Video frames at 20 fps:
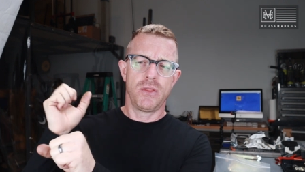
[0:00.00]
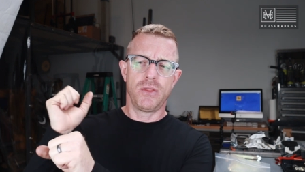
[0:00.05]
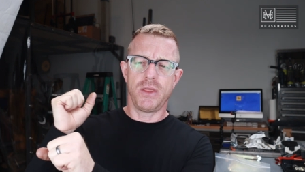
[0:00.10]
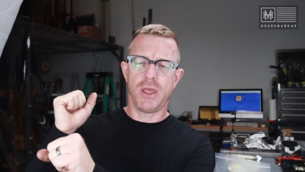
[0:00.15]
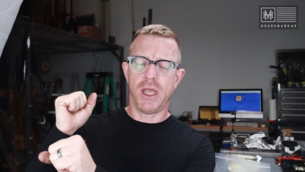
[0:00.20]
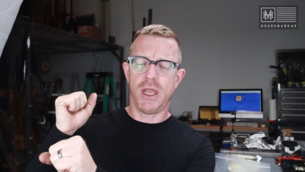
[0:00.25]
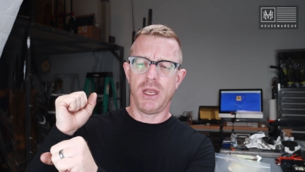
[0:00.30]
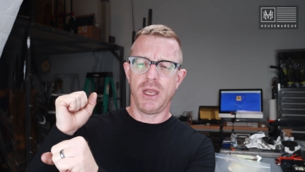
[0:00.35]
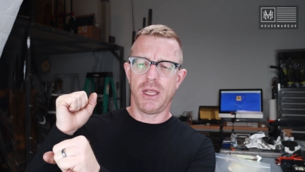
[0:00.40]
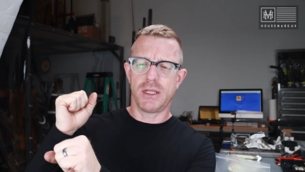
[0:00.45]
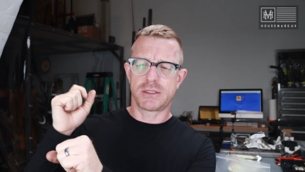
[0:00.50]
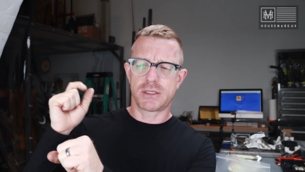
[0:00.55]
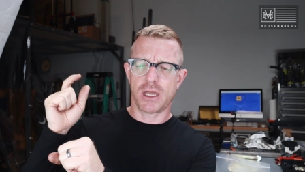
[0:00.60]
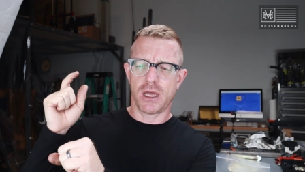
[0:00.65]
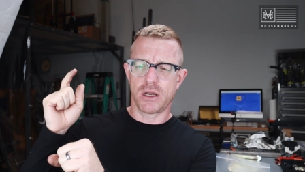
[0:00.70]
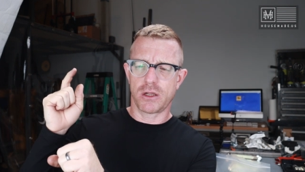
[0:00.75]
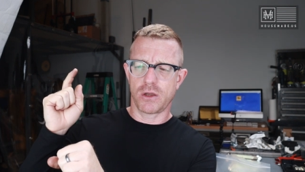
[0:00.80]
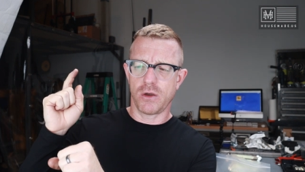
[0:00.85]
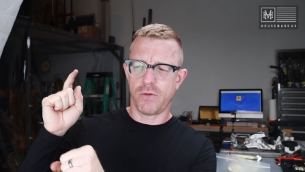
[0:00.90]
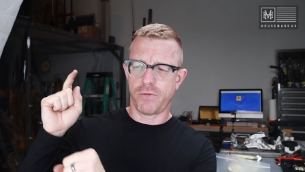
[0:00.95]
then it's
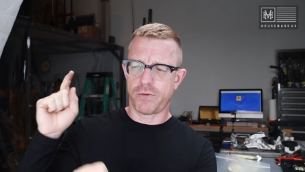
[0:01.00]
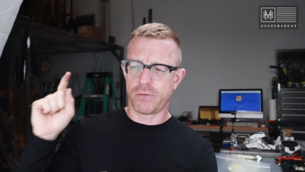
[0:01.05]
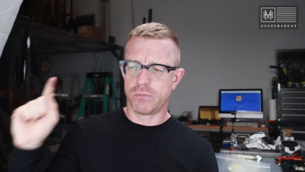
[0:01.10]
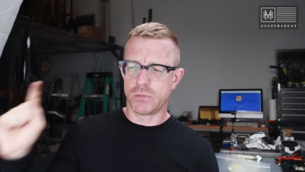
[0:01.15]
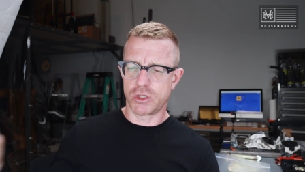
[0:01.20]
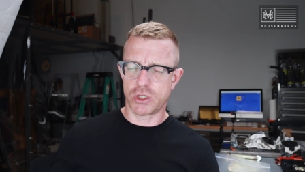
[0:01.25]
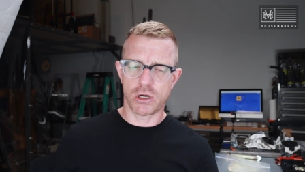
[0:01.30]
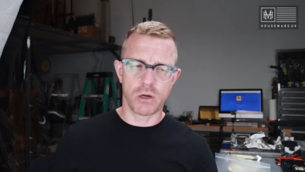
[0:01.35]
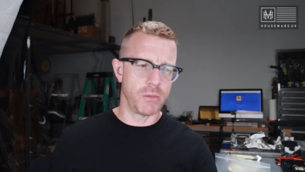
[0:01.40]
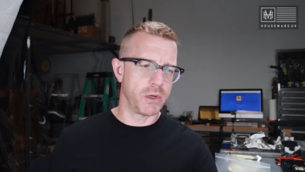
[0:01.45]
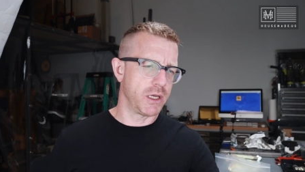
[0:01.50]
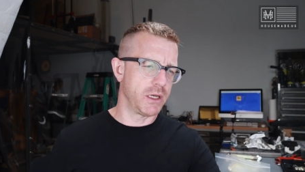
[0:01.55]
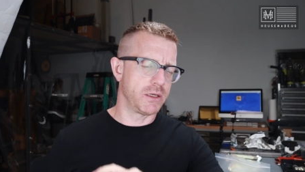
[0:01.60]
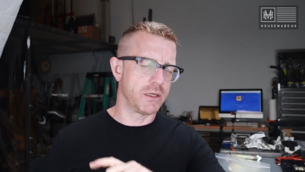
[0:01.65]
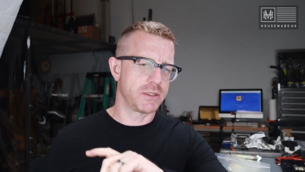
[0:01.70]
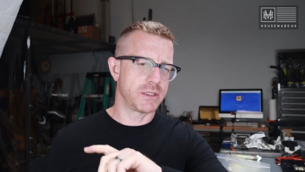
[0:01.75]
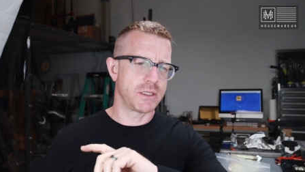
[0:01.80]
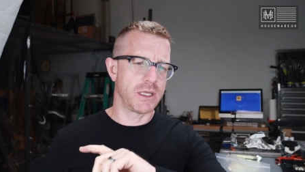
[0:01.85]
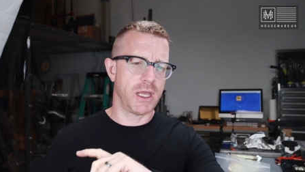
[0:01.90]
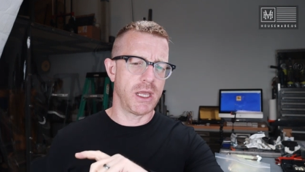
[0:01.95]
got to go from Germany
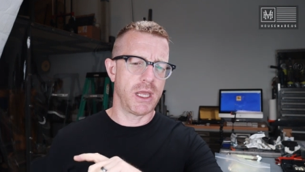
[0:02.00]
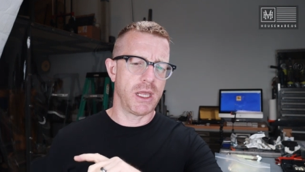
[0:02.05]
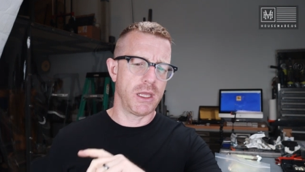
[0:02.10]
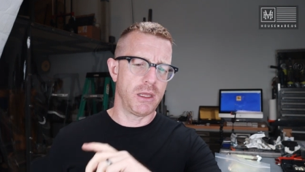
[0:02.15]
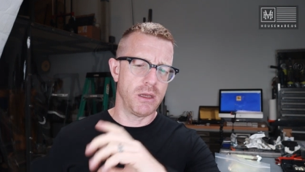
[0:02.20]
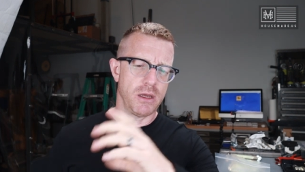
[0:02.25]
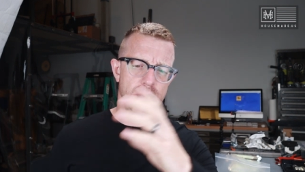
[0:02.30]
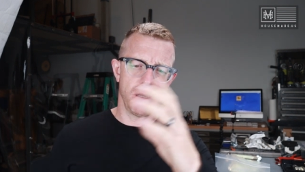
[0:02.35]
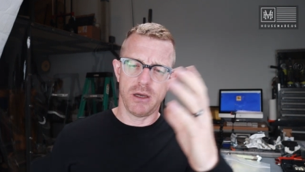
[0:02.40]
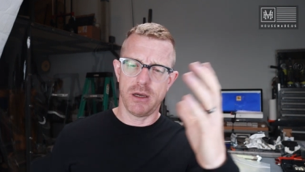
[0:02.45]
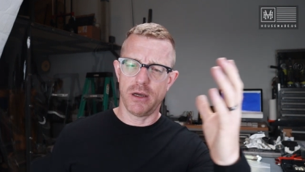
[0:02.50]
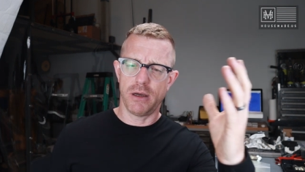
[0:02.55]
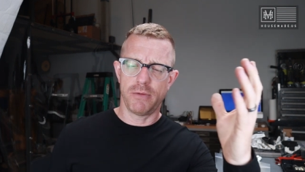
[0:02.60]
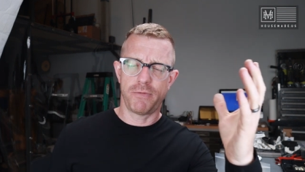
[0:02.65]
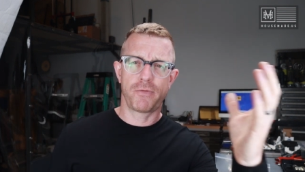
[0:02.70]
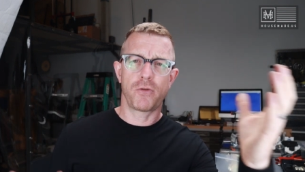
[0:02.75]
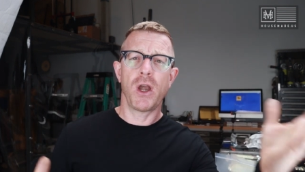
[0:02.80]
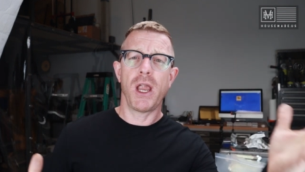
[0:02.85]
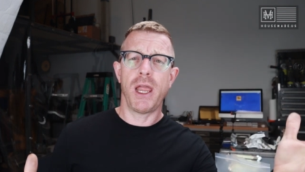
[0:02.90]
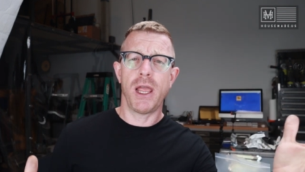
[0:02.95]
to say uh,
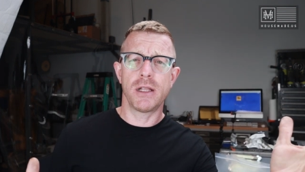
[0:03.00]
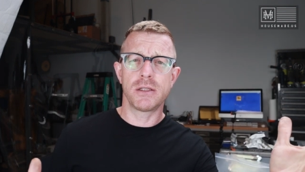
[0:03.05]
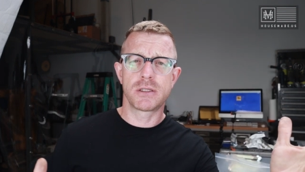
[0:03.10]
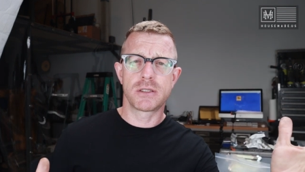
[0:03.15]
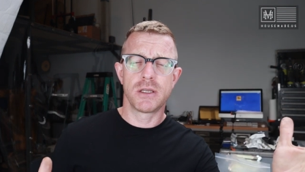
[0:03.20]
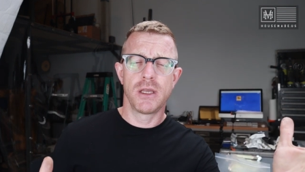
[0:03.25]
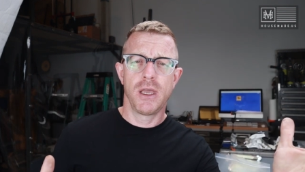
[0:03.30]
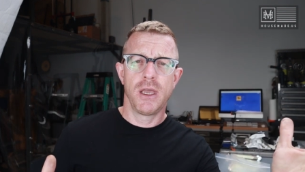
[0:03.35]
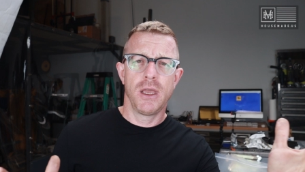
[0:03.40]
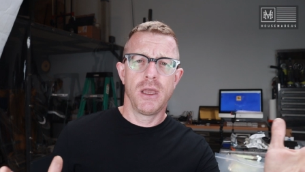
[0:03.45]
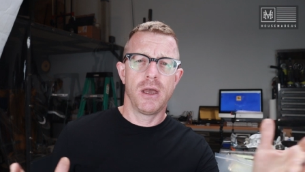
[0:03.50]
France.